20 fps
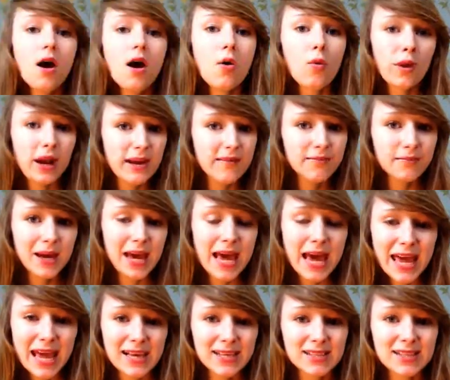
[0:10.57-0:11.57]
Whenever my
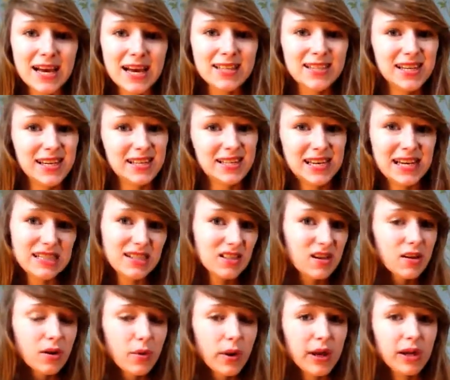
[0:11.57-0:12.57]
hair gets static, it tends to
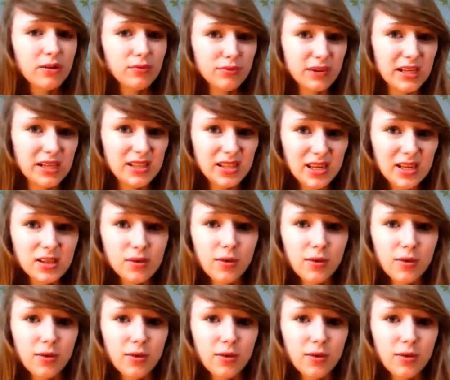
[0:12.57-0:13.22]
look quite greasy,